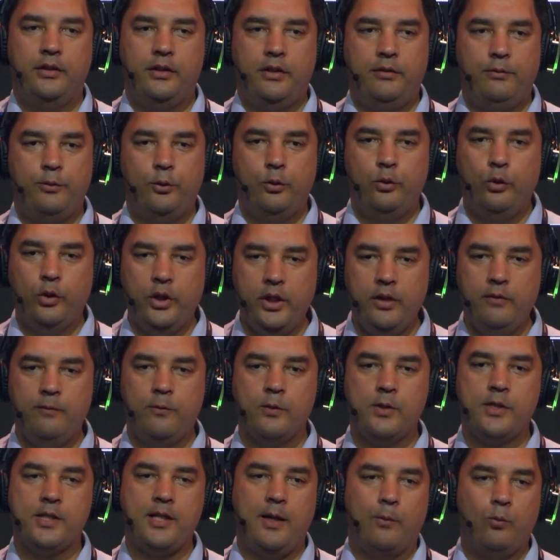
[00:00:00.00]
If you're looking
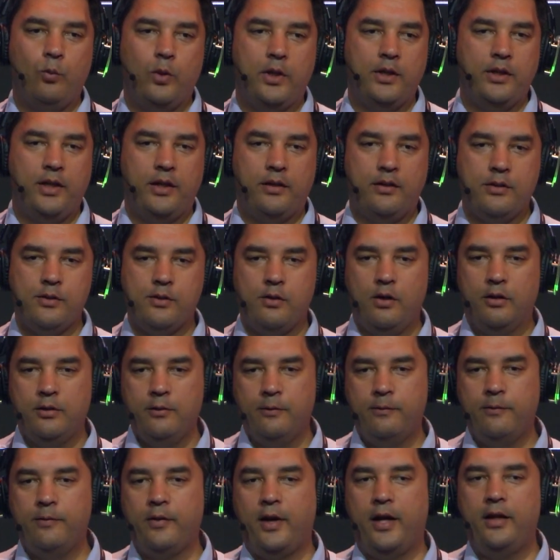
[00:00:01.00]
for someone that is not
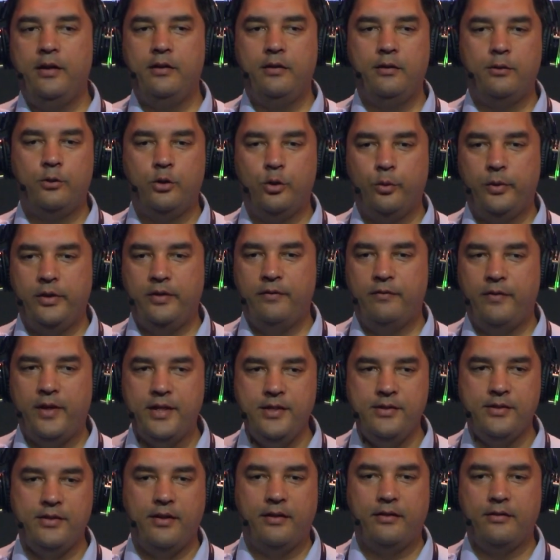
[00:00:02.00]
afraid to
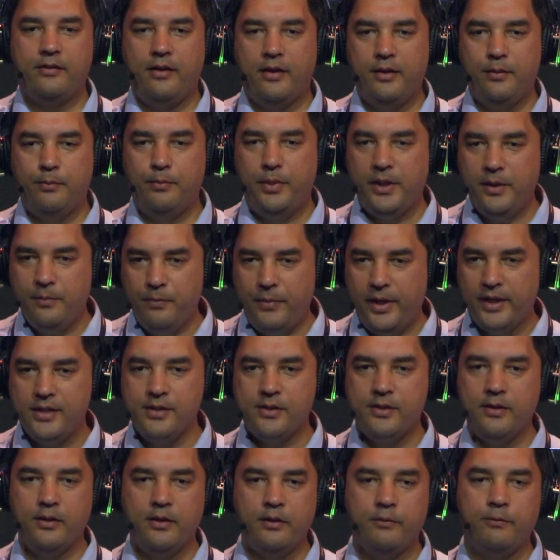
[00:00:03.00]
invest and take big
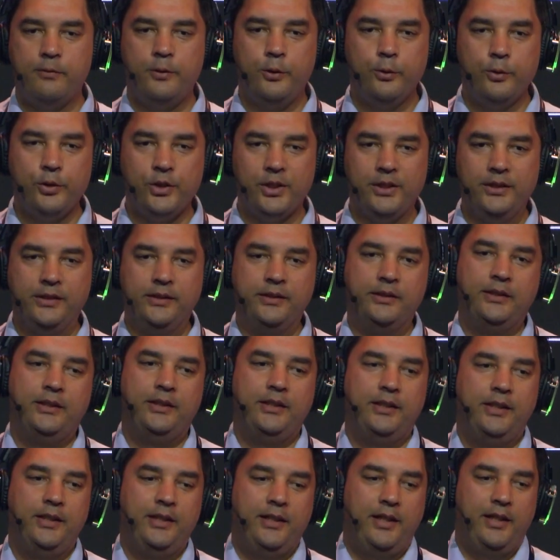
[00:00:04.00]
bets in the future,
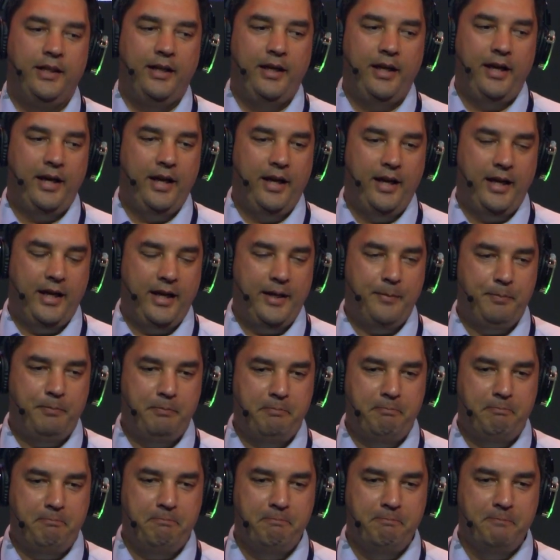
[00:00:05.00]

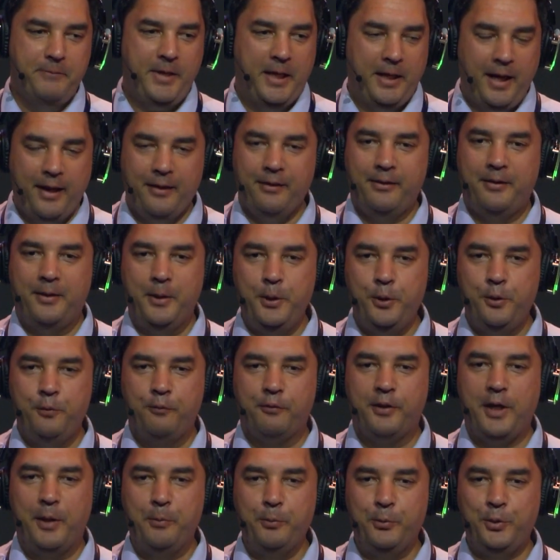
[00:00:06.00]
then I think
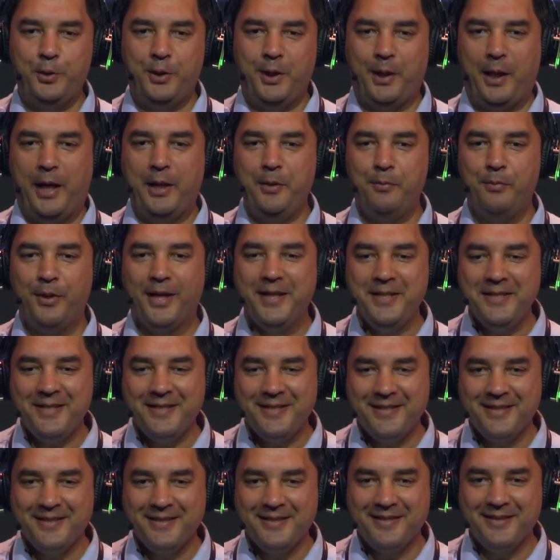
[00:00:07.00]
you've come to the right
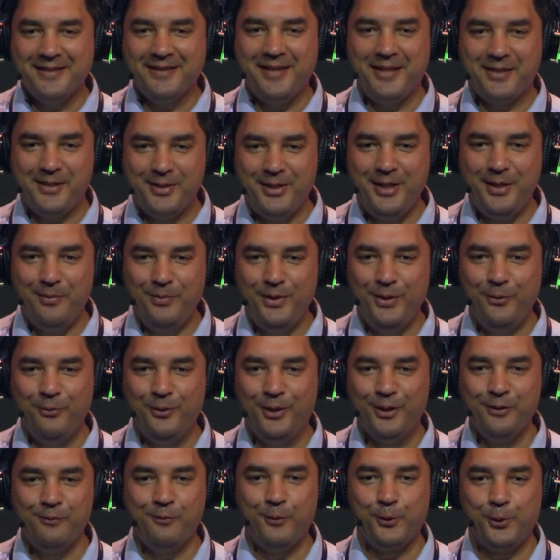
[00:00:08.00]
place. That's DP
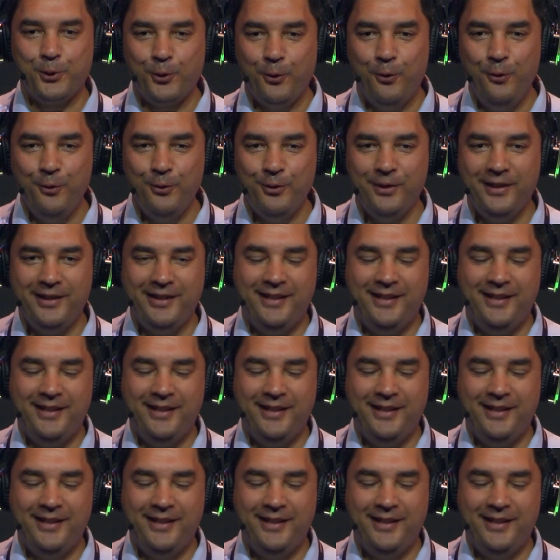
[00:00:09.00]
World for sure.